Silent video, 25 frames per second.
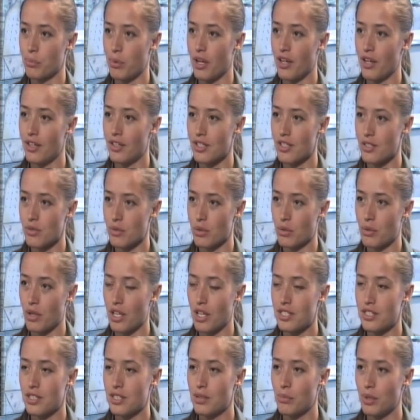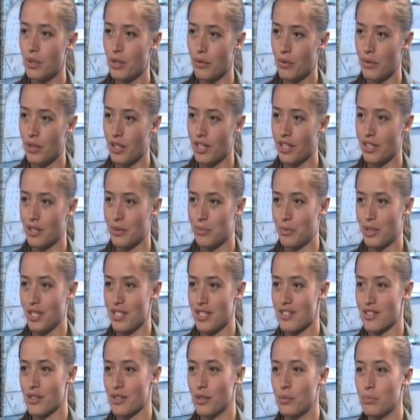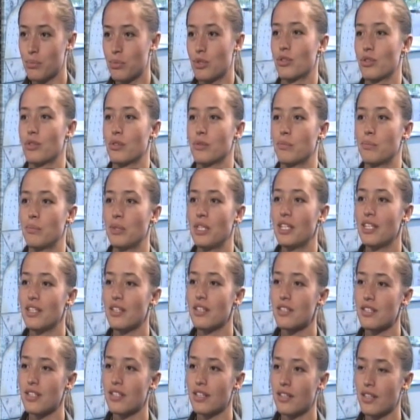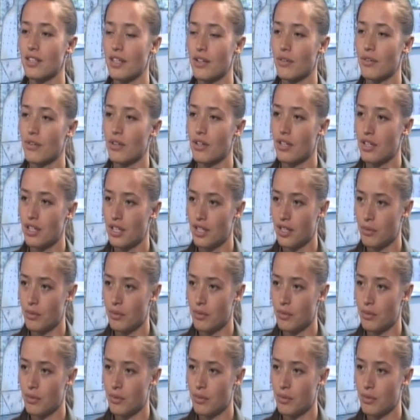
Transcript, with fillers: potters were watching me work on my sculptural piece, and they were,